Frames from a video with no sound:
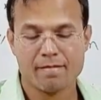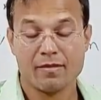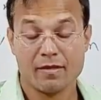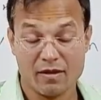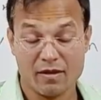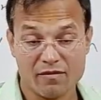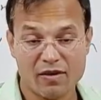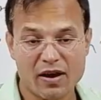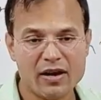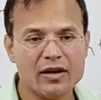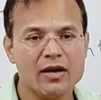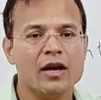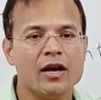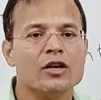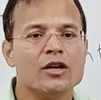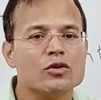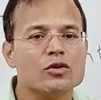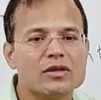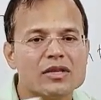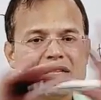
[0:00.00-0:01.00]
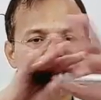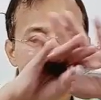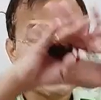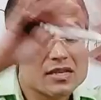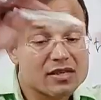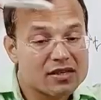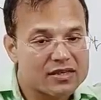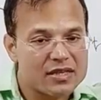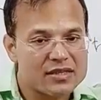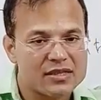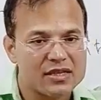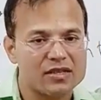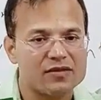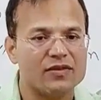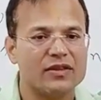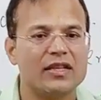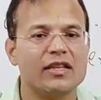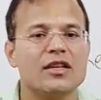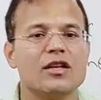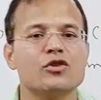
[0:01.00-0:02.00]
Fine. So this is
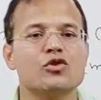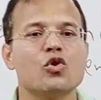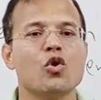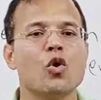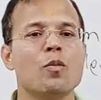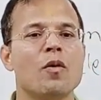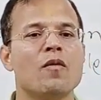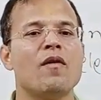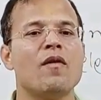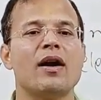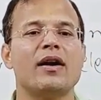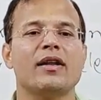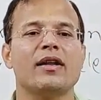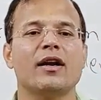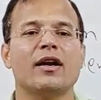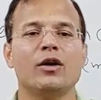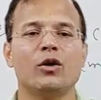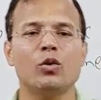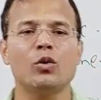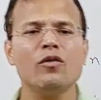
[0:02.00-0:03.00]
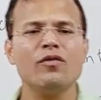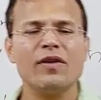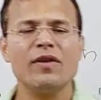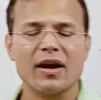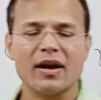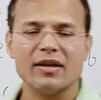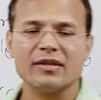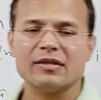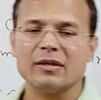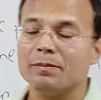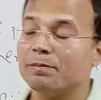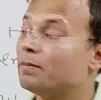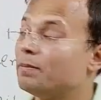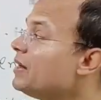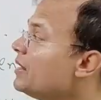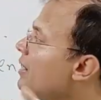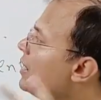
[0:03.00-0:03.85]
within the scope of Article 2, fairly simple,